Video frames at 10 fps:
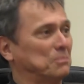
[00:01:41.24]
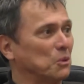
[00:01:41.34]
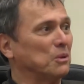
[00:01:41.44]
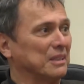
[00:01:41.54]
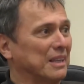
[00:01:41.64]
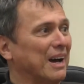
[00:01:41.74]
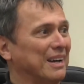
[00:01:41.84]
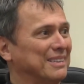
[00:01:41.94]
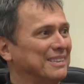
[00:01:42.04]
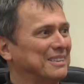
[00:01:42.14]
probably
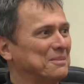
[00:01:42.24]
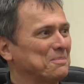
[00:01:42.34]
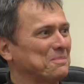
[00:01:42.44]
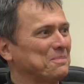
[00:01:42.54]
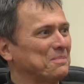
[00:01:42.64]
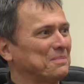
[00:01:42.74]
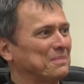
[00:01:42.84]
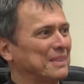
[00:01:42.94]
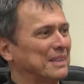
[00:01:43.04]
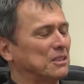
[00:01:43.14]
died.
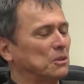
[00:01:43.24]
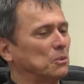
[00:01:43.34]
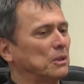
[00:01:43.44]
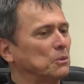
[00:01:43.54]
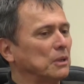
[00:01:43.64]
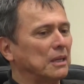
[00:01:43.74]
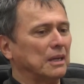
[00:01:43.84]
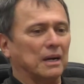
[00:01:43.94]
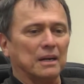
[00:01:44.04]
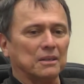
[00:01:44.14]
Right. So we
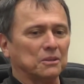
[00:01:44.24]
really are